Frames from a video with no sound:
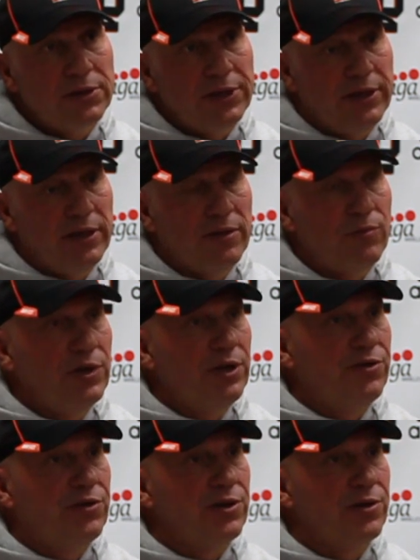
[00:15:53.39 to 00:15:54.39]
And we
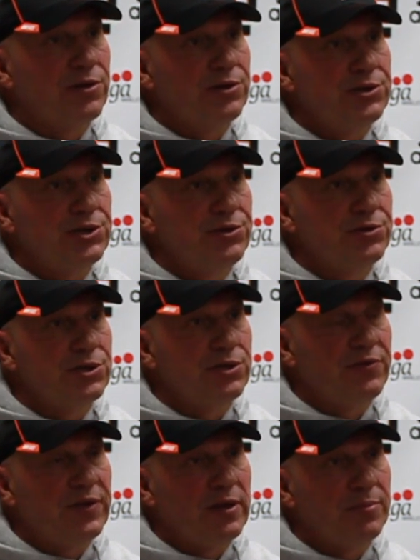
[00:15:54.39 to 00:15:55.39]
need to continue to
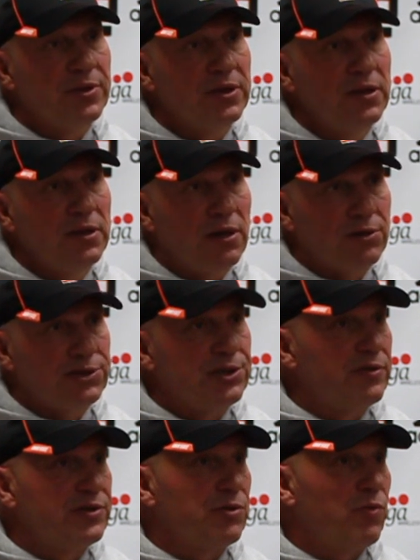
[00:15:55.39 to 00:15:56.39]
develop
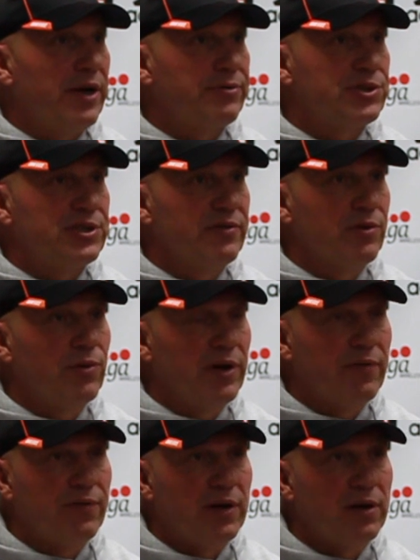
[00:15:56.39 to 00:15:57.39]
ourselves at wide receiver.
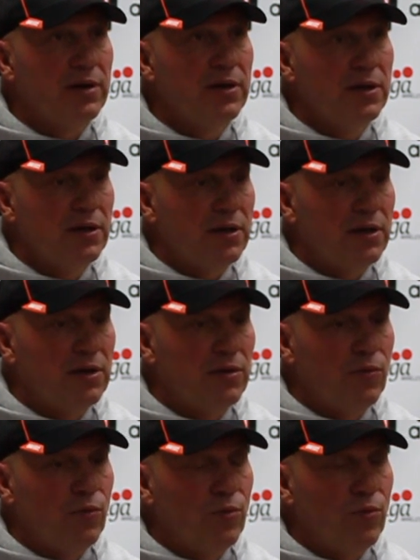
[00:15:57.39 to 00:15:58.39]

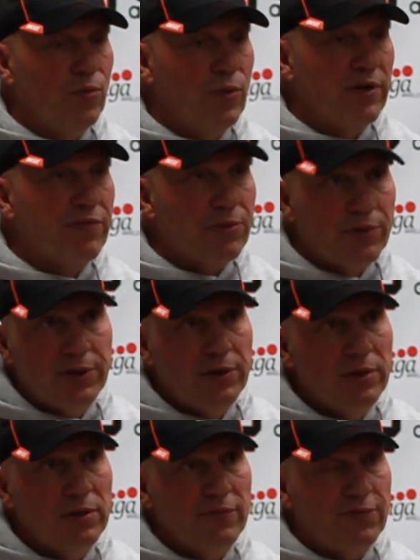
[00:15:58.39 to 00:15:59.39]
We have 3
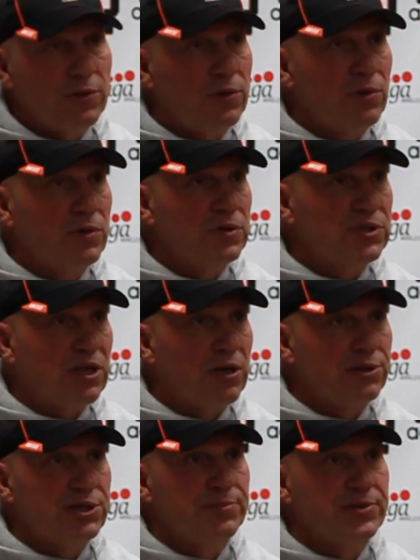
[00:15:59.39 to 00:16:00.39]
full
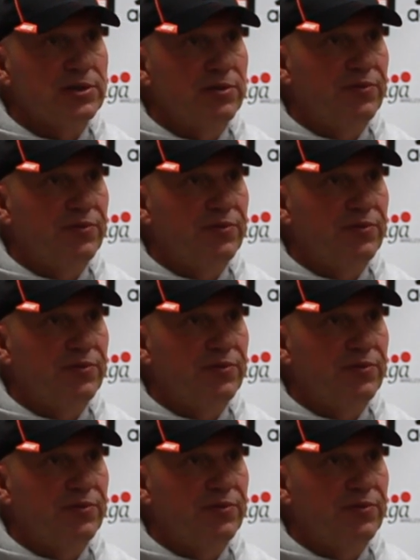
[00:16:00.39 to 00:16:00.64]
scholarships